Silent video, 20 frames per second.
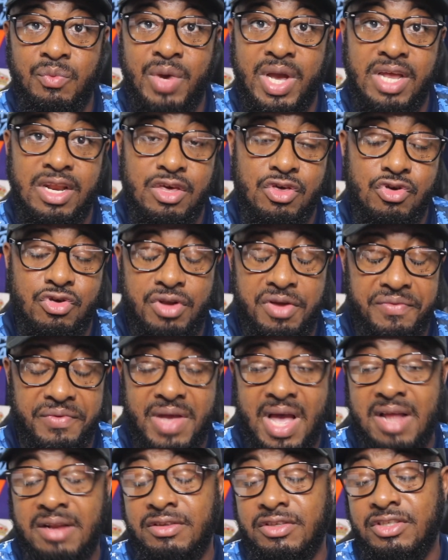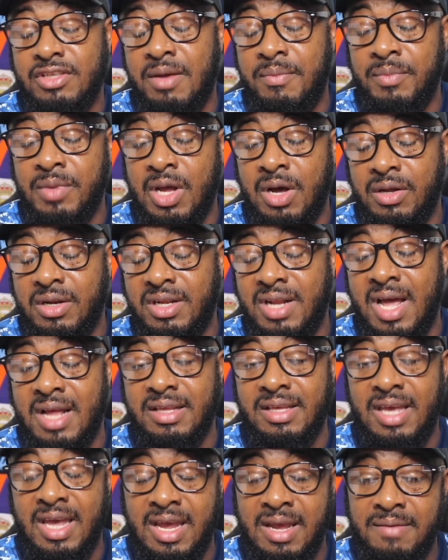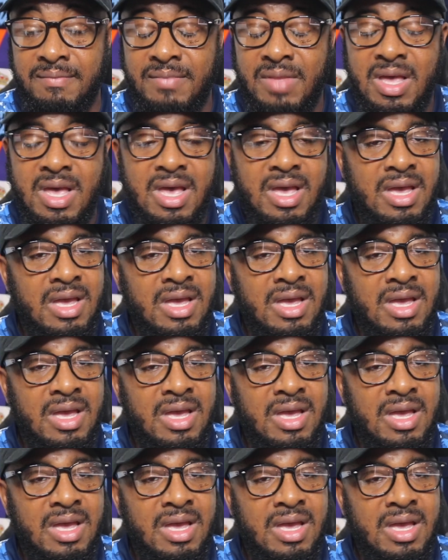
where they should have gotten something out of that game,